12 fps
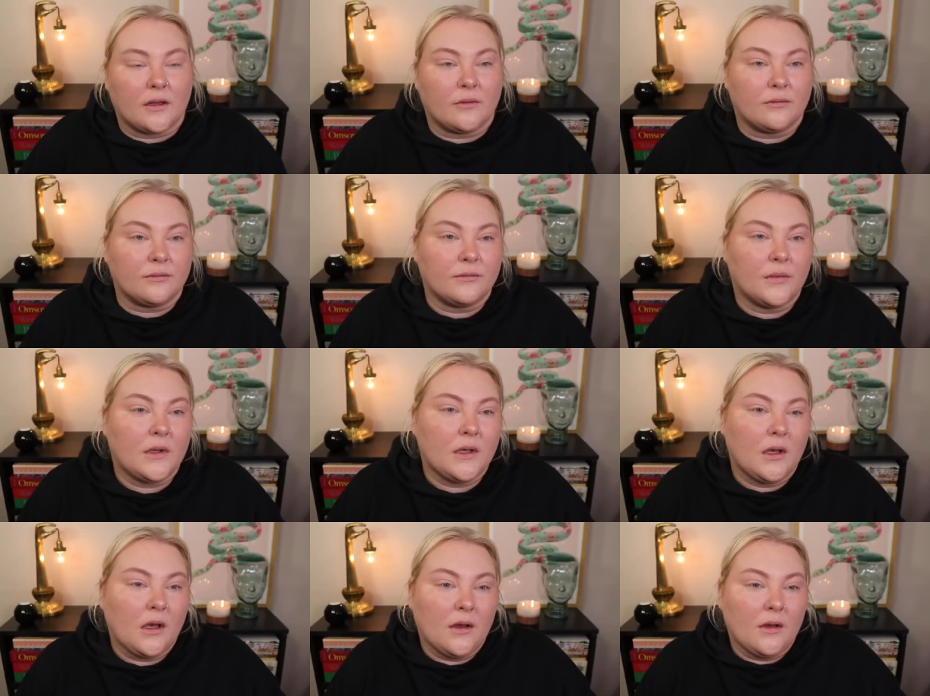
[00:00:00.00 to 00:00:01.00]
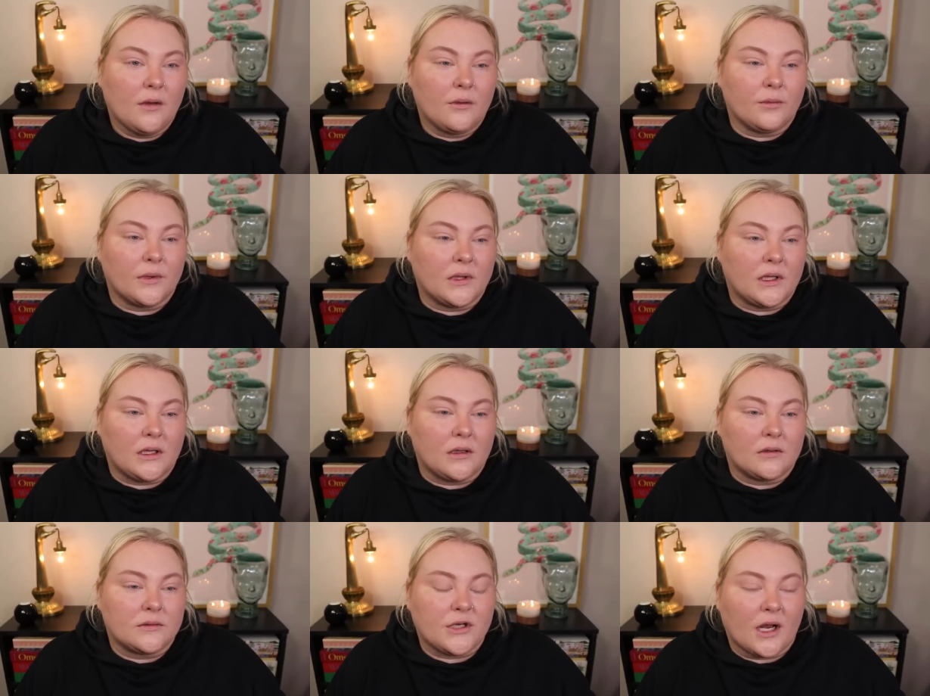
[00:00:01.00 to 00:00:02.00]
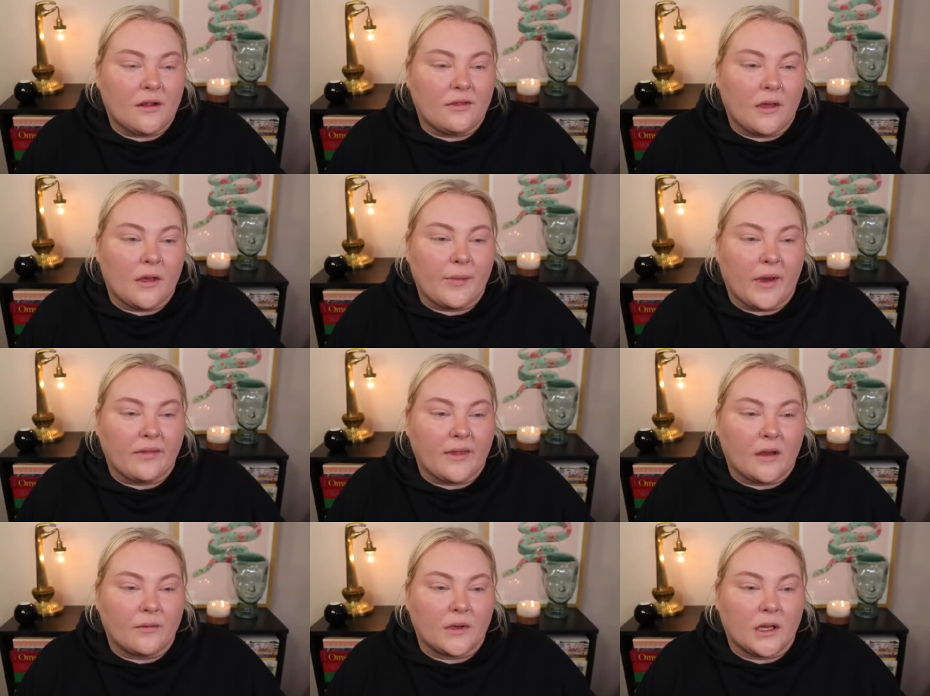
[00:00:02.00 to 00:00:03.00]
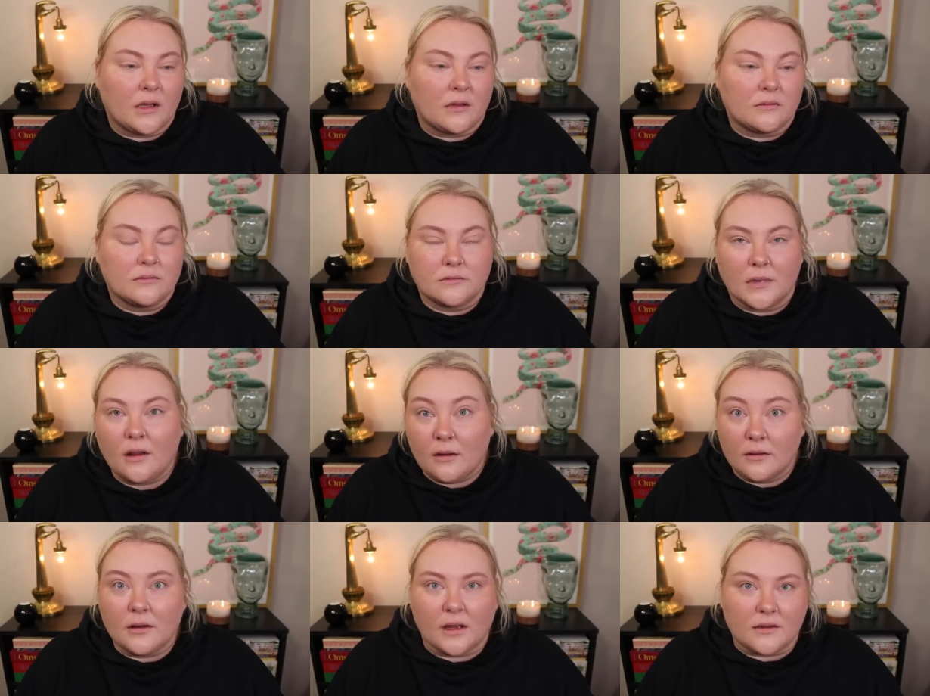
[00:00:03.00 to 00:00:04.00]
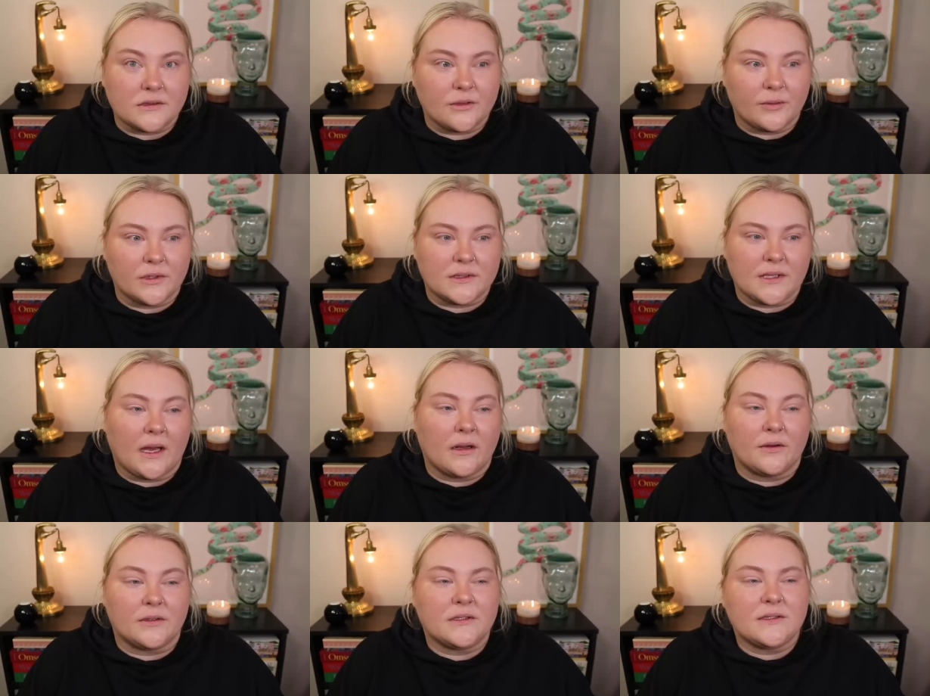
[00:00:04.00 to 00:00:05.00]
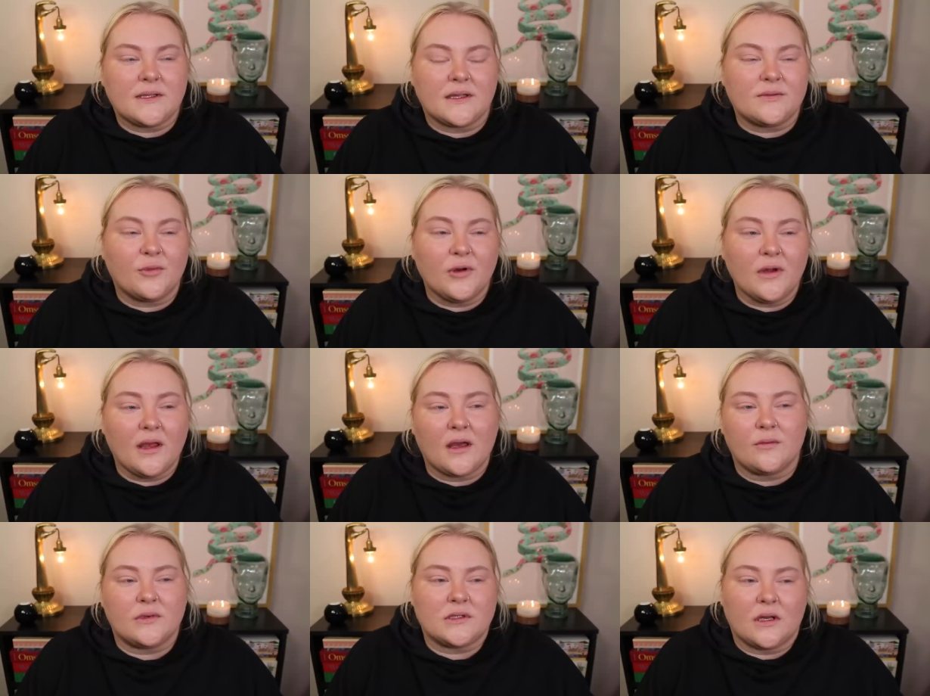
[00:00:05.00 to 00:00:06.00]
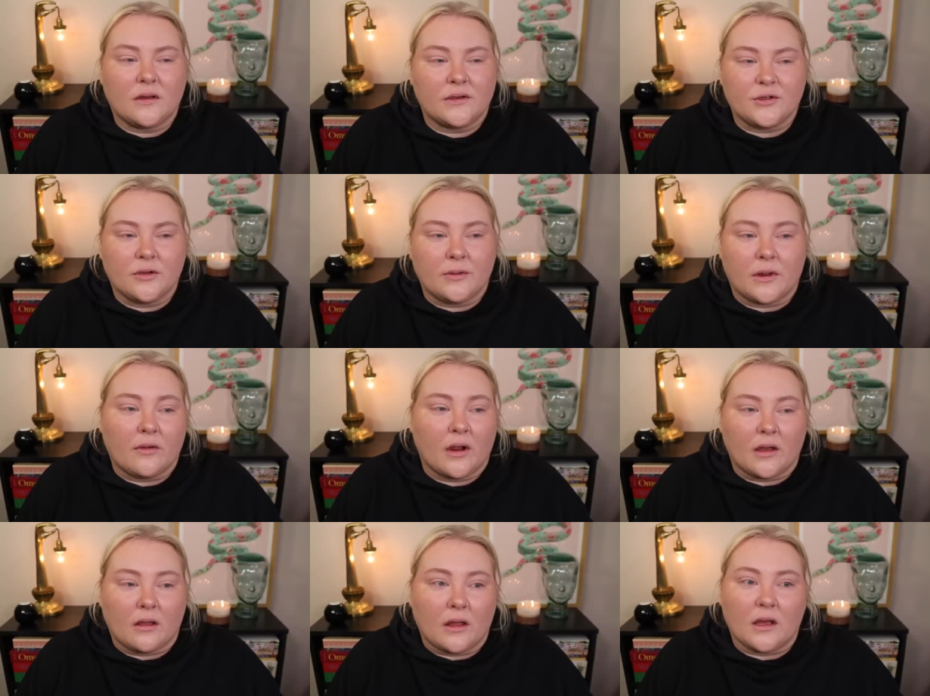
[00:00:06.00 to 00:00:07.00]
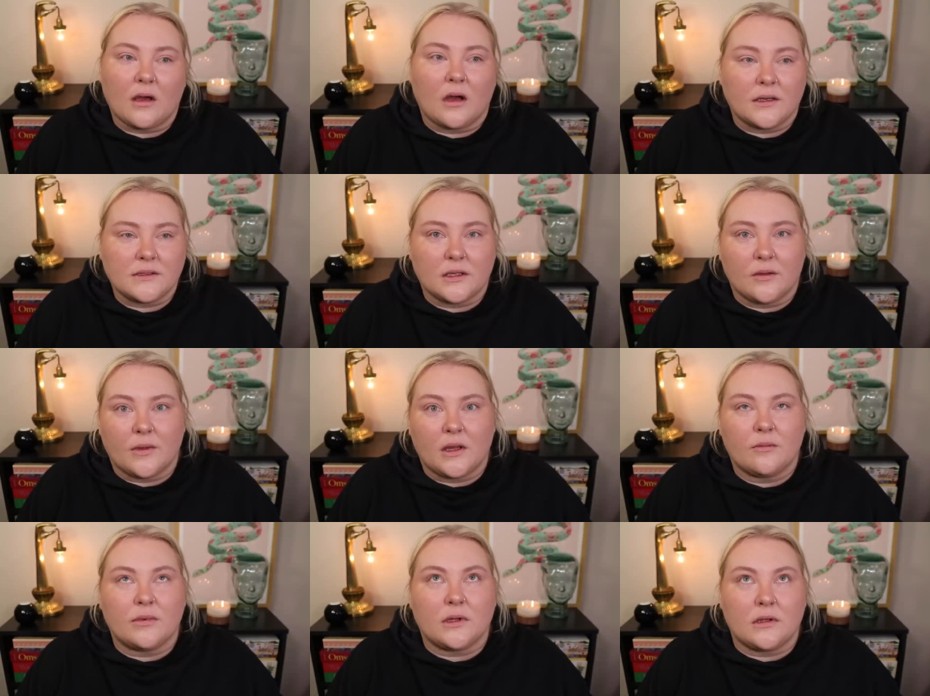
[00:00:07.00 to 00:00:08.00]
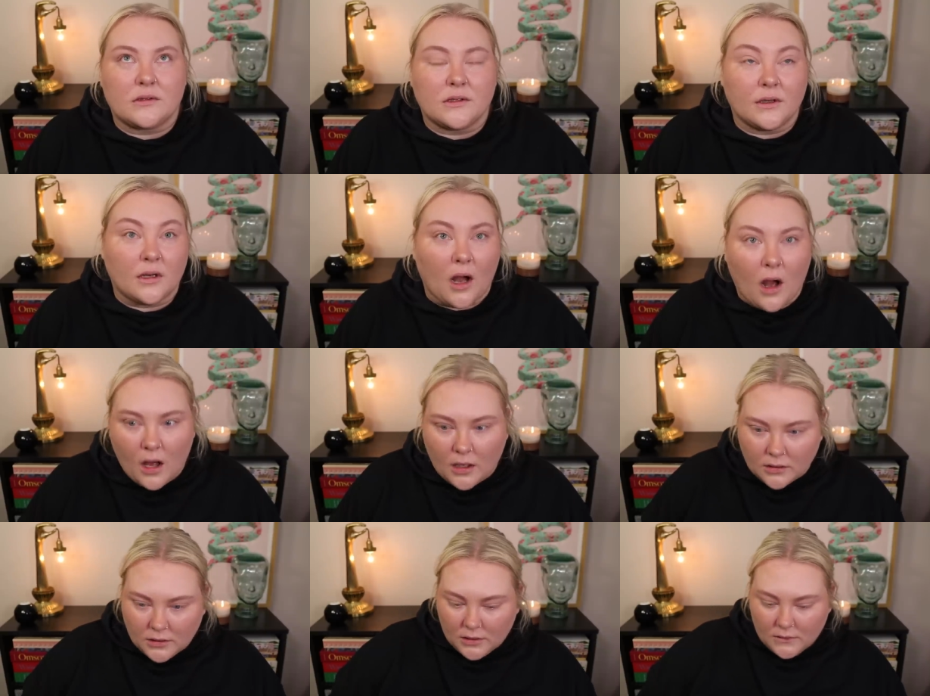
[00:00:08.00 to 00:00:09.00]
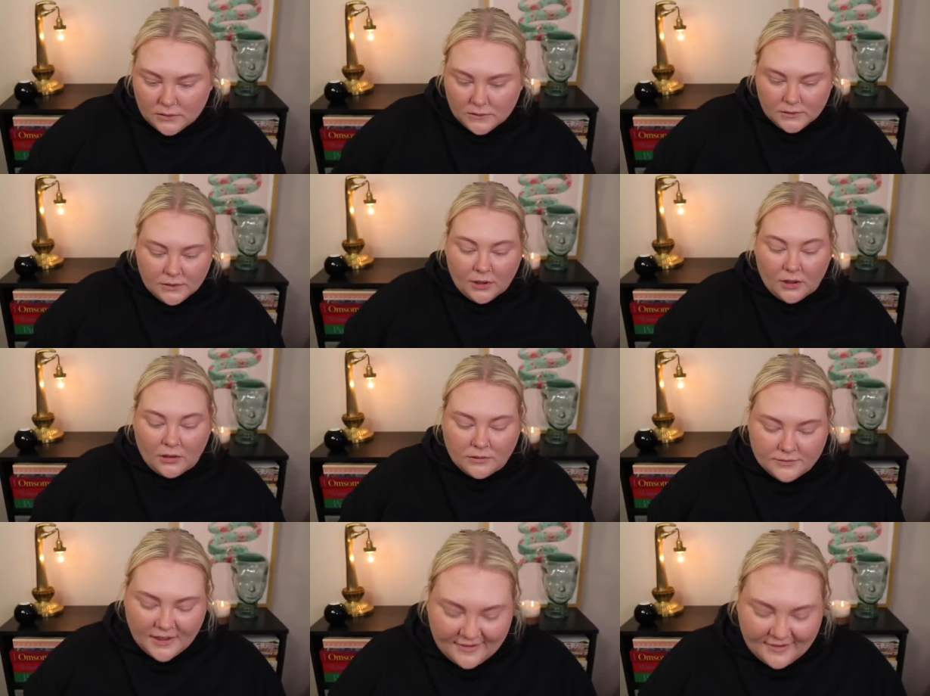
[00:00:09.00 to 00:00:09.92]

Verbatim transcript: And I really try to think about that when I get super sad, or just, it's more like I'm just uncontrollably crying. Like honestly, I'm like, please dear God, girl.